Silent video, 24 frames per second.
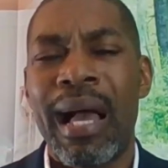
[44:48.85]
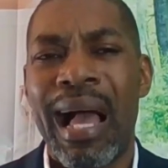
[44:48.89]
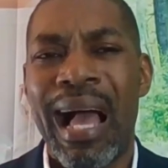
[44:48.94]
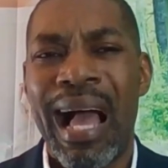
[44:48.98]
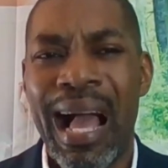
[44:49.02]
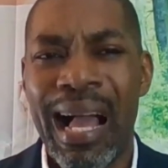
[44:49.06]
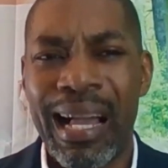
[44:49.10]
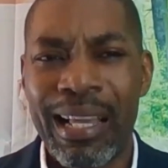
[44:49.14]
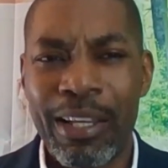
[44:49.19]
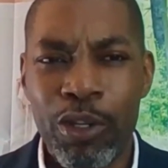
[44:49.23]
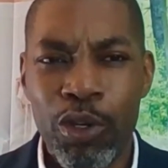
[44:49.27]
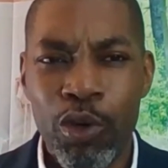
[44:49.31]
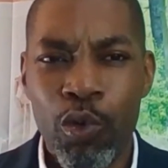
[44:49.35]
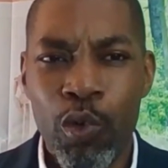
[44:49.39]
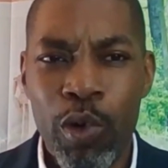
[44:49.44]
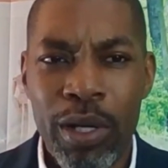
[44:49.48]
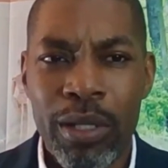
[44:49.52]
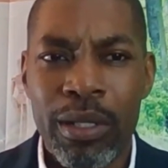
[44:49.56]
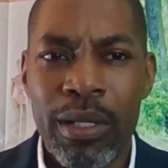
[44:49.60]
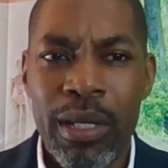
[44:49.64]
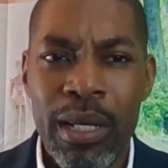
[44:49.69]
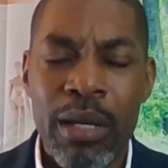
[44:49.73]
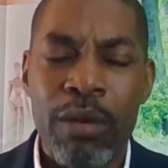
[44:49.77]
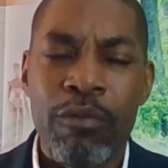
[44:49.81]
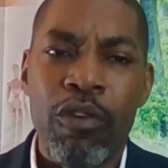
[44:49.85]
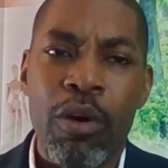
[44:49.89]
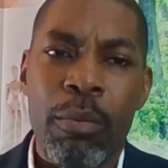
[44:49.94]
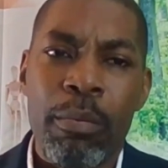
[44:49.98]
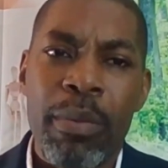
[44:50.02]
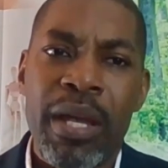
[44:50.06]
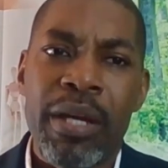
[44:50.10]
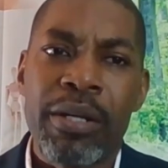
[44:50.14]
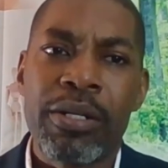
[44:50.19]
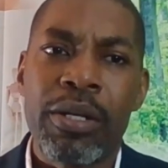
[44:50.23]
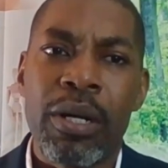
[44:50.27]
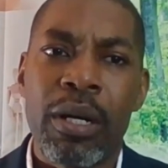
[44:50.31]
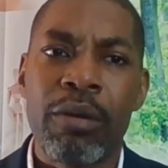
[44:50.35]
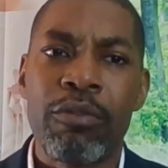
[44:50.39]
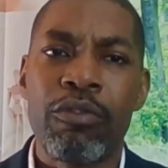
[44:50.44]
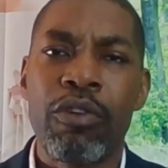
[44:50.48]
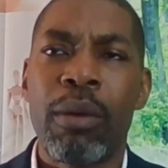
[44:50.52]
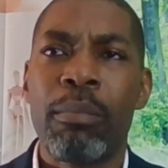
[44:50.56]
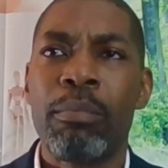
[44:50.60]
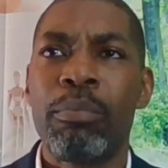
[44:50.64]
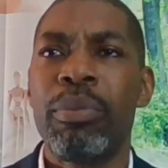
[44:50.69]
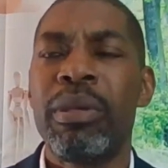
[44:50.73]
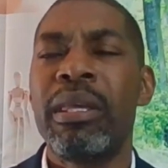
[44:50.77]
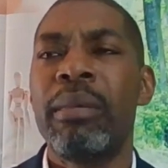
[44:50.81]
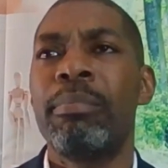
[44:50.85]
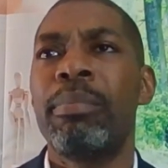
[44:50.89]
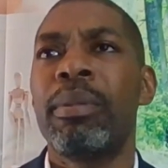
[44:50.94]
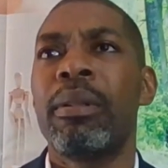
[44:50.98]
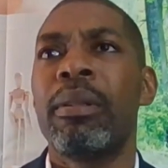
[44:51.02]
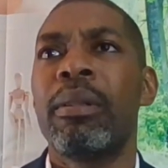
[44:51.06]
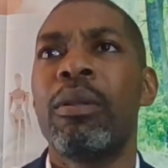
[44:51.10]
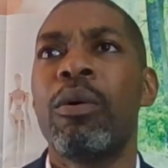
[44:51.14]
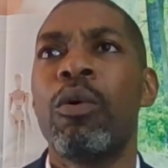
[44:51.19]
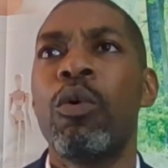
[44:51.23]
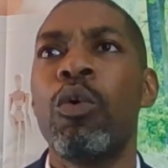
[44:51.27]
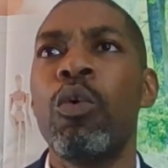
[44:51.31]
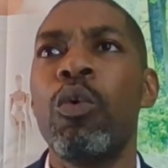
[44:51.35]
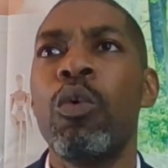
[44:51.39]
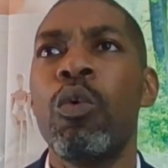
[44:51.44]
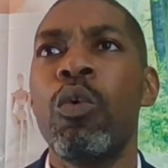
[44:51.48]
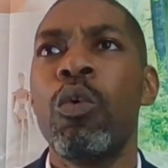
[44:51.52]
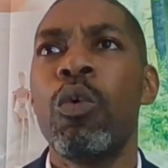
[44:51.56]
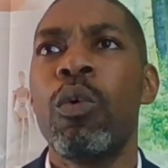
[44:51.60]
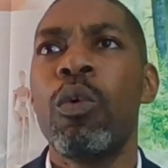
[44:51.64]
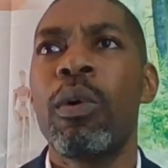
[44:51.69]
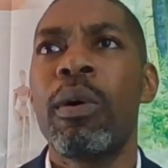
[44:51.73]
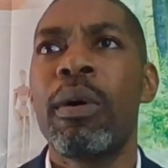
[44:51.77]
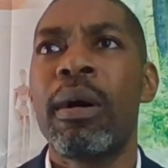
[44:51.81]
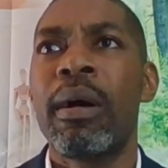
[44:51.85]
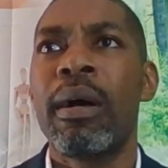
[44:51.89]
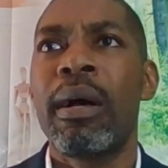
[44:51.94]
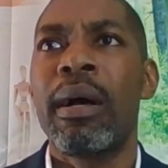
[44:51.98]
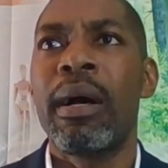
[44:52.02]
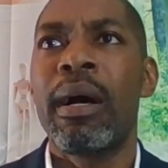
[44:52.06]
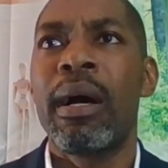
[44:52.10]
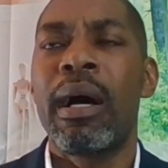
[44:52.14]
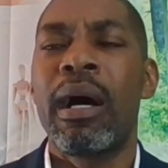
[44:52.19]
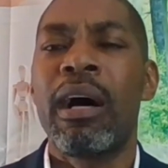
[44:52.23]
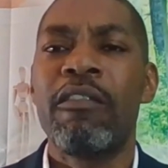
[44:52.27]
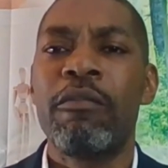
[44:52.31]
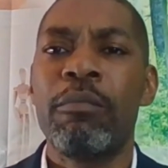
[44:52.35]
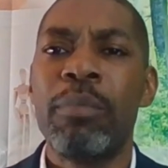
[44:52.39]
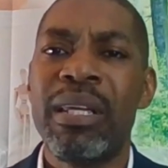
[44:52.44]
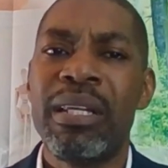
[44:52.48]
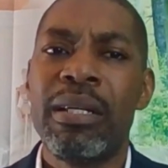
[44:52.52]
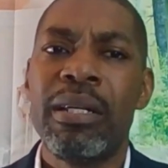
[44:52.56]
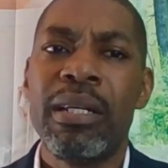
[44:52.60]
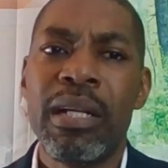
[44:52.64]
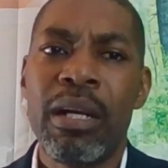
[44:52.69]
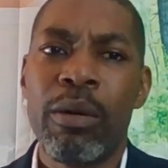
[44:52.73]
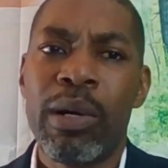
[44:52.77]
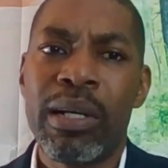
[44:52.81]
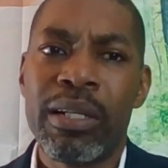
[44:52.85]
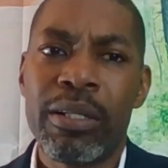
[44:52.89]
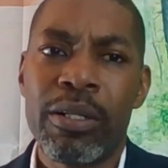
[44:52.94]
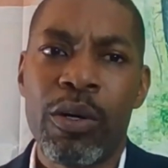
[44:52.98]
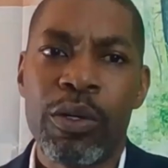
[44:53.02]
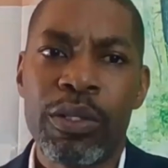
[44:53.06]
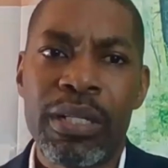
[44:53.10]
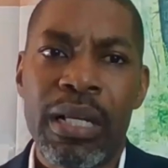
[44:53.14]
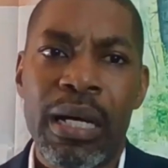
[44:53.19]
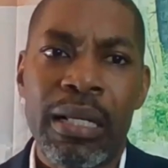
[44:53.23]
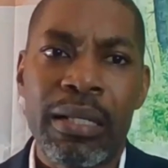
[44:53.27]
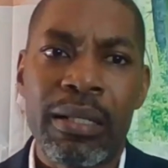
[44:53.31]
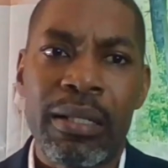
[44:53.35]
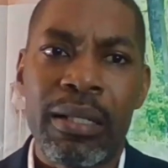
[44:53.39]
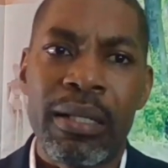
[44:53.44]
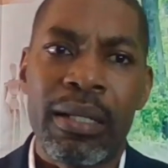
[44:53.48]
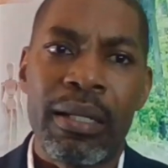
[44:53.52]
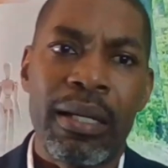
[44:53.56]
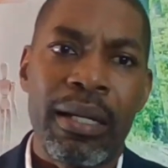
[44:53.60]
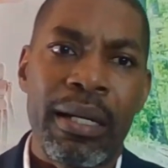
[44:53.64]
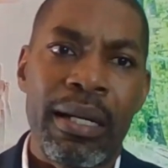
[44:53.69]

accurate information from people who have been there and done that.